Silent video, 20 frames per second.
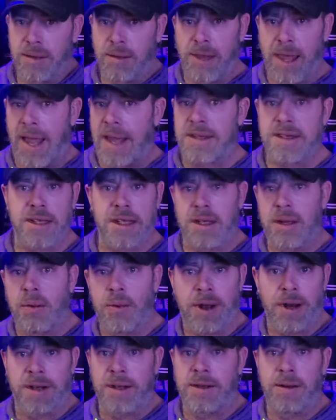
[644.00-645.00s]
the last thing you
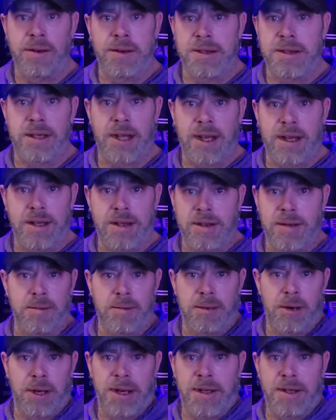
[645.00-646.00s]
want to do is take
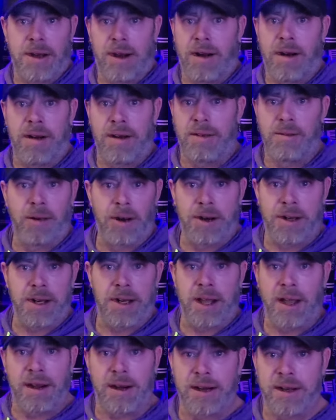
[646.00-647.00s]
some retard
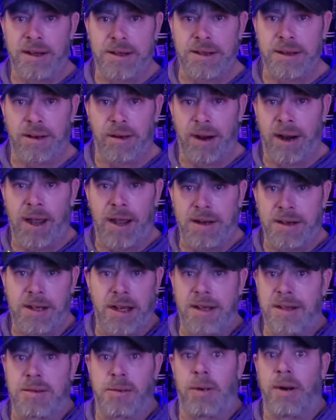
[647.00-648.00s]
working out in his garage,
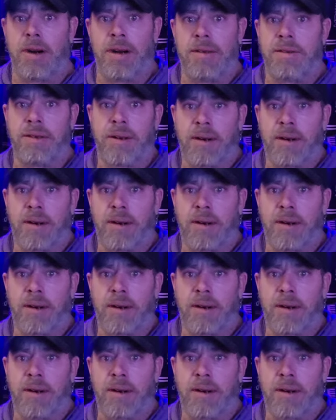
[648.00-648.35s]
his word